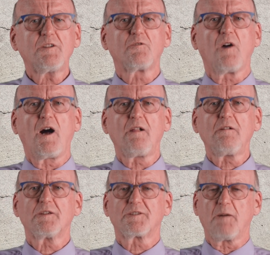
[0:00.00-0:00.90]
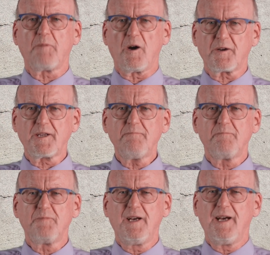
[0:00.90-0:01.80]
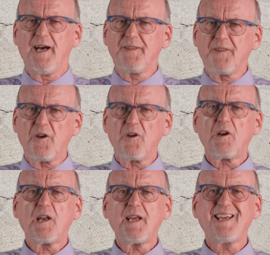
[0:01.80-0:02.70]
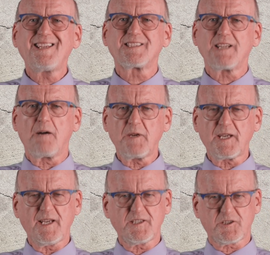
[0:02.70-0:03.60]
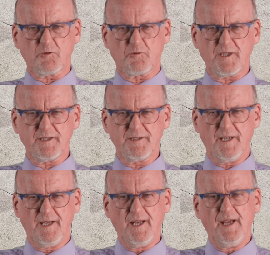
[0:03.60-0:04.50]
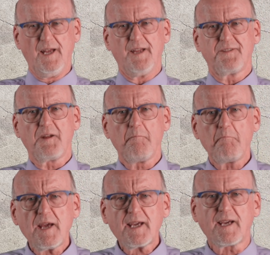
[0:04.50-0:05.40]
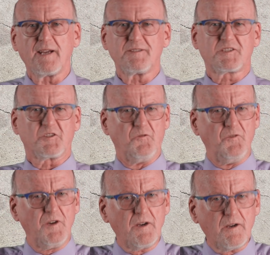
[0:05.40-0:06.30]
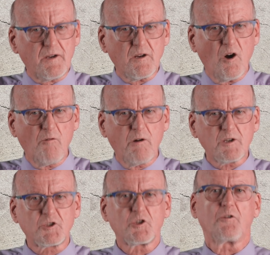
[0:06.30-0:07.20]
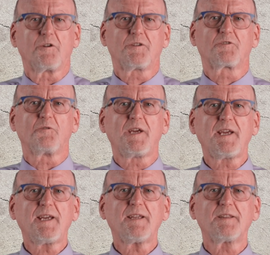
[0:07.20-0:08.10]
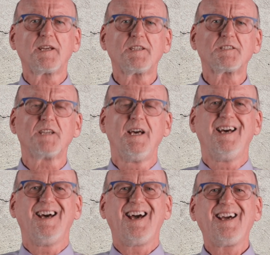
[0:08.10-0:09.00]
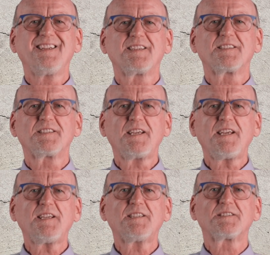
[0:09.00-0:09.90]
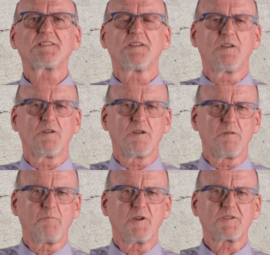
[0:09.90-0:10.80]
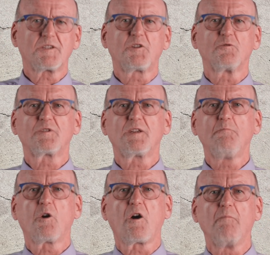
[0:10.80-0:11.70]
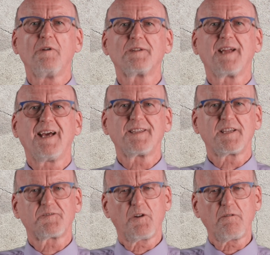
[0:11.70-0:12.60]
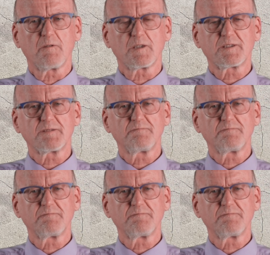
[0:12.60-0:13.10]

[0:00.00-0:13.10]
to Al-Tabari, an early Islamic historian, the Meccans were overjoyed to hear this and ceased persecuting Muhammad and his followers.